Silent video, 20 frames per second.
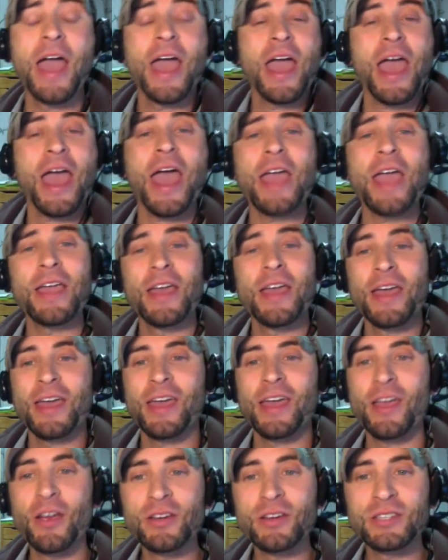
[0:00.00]
Hey,
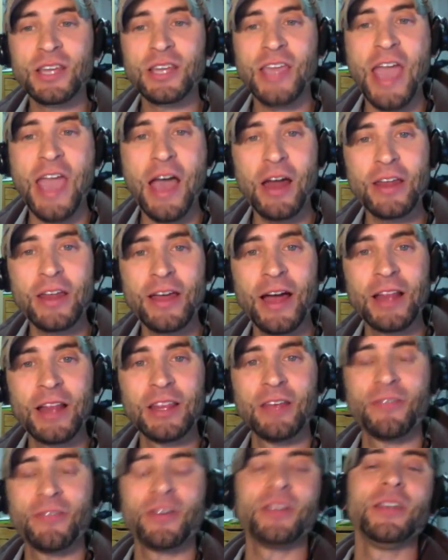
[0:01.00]
here's the county I
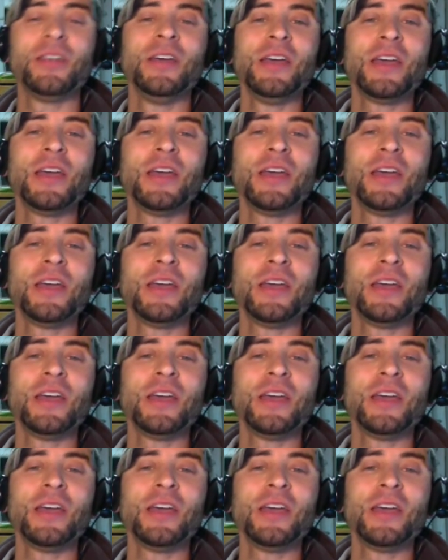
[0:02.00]
live in.